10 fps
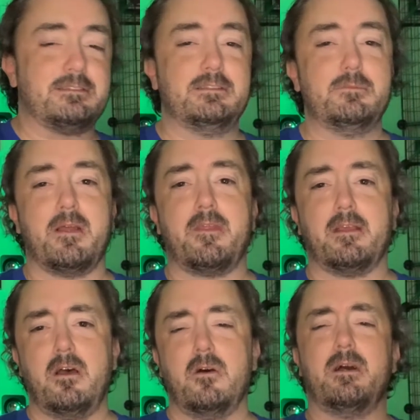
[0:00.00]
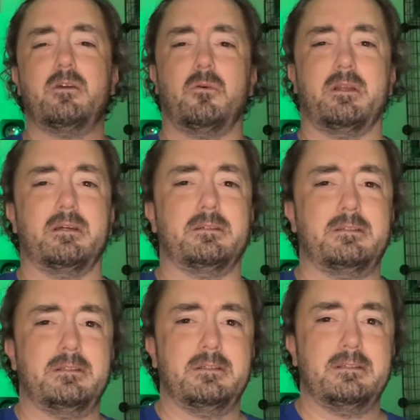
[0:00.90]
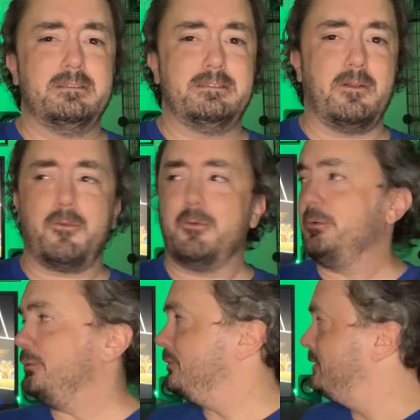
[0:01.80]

you might think, oh, I don't want to sit through